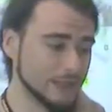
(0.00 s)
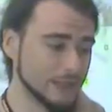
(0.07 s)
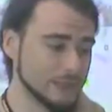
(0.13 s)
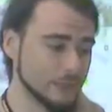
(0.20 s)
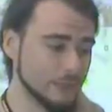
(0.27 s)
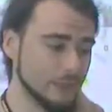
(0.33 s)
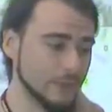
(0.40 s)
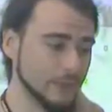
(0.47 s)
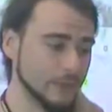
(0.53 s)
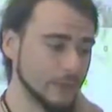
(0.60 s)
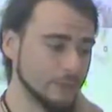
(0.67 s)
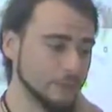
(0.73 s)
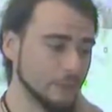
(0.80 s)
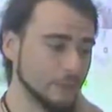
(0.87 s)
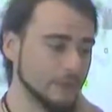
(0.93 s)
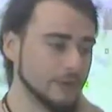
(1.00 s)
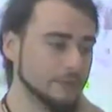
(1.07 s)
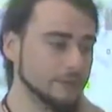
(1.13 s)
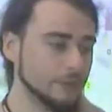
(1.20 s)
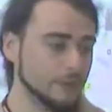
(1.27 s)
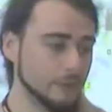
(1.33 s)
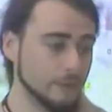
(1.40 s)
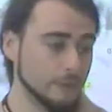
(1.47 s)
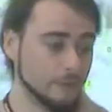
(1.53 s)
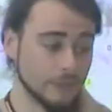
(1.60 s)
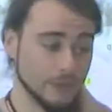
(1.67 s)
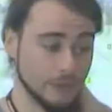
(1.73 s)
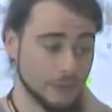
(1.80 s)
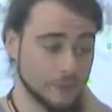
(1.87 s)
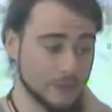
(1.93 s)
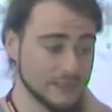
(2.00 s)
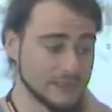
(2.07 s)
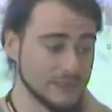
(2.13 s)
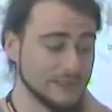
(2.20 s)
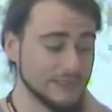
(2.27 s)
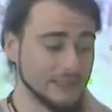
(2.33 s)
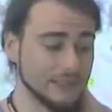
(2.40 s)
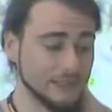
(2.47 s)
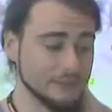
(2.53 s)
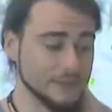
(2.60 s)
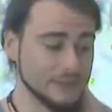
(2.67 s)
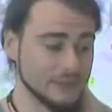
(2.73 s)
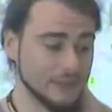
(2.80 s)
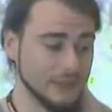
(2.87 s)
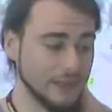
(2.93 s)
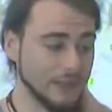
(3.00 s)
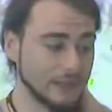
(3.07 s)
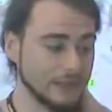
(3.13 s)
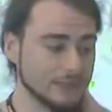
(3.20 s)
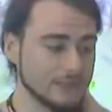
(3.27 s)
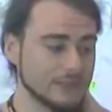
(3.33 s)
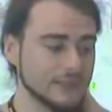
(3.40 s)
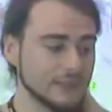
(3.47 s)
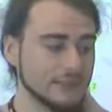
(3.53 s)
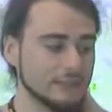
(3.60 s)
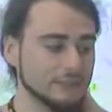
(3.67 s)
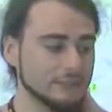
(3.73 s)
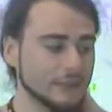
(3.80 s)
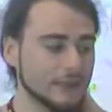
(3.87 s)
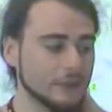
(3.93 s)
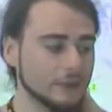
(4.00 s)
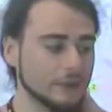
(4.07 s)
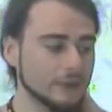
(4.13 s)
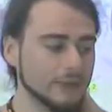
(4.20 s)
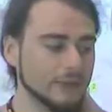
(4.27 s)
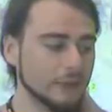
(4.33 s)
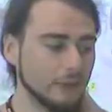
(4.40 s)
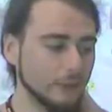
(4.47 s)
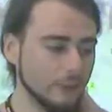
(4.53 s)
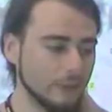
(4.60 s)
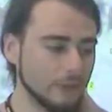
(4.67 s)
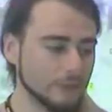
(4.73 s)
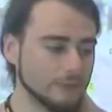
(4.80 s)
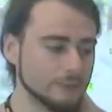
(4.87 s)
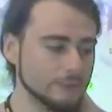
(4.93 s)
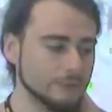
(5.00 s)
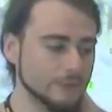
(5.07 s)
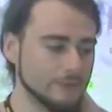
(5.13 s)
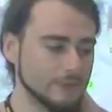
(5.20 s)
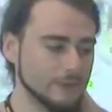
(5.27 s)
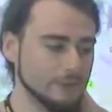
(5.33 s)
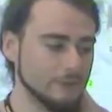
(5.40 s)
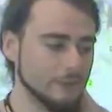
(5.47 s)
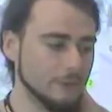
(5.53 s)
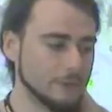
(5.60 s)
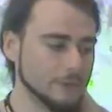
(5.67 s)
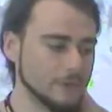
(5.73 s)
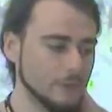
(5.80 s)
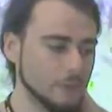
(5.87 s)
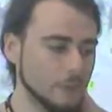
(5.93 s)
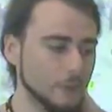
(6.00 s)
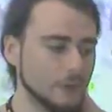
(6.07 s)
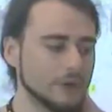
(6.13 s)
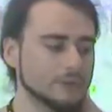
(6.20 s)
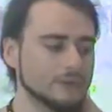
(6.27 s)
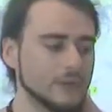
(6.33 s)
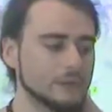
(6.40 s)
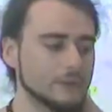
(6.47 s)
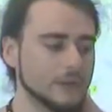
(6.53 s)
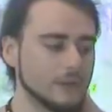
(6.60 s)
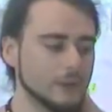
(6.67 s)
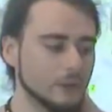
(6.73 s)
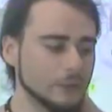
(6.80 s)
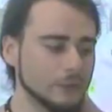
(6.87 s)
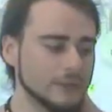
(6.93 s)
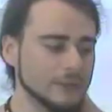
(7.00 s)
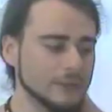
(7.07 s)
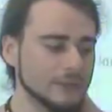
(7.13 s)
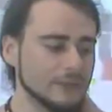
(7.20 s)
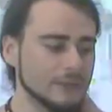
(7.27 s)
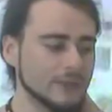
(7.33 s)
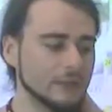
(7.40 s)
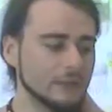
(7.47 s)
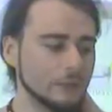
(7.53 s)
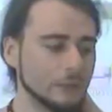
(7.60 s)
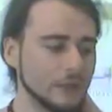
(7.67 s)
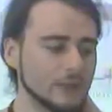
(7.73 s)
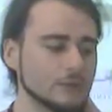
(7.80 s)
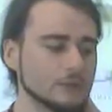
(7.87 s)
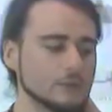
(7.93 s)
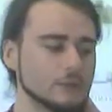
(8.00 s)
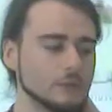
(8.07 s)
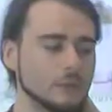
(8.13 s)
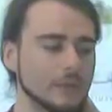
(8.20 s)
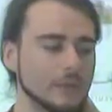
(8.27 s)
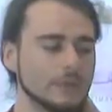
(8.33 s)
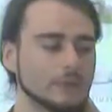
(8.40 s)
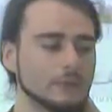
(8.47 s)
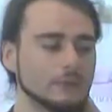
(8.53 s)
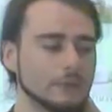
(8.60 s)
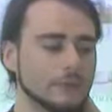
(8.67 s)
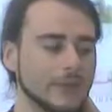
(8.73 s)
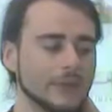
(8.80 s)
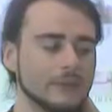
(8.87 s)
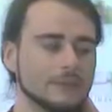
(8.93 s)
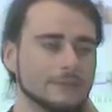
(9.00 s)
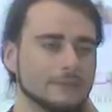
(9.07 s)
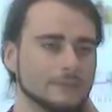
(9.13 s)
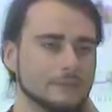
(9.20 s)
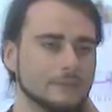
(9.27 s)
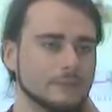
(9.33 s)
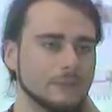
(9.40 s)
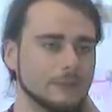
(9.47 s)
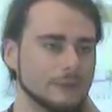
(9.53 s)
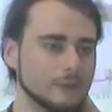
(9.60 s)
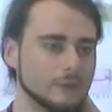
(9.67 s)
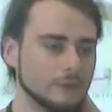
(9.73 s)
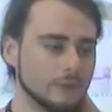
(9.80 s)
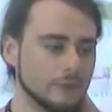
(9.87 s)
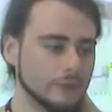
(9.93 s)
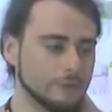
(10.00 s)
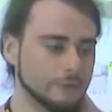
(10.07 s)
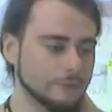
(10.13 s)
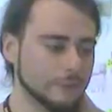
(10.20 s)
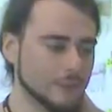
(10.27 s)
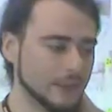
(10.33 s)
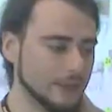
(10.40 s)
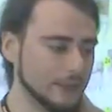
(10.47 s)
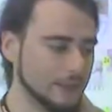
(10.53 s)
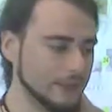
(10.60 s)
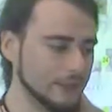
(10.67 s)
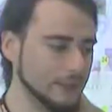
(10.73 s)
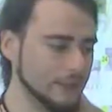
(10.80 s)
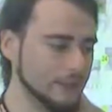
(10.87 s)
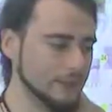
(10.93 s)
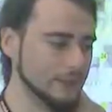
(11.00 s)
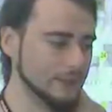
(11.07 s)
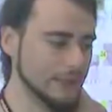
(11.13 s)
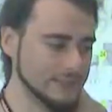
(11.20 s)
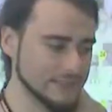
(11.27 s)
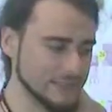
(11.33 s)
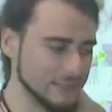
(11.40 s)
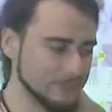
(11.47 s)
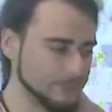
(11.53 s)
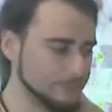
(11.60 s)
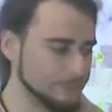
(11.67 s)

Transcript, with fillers: that's why we keep only a few representatives here instead of downloading all 54. So more of them are loaded when you zoom in to that 54 uh, cluster.